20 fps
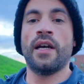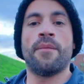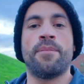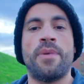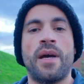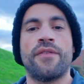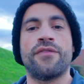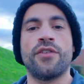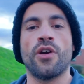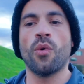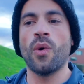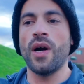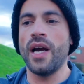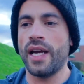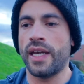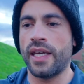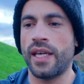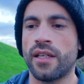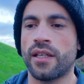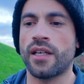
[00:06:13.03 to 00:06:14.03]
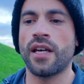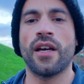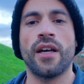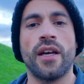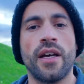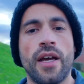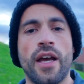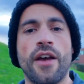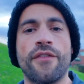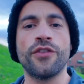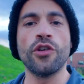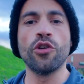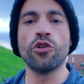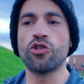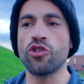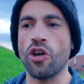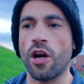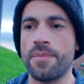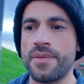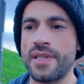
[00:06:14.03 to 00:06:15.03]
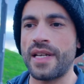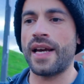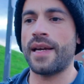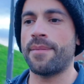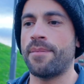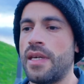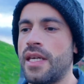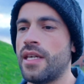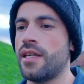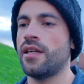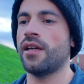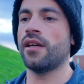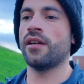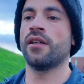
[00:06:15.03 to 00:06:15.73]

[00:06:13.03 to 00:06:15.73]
But if you're working a few jobs like me,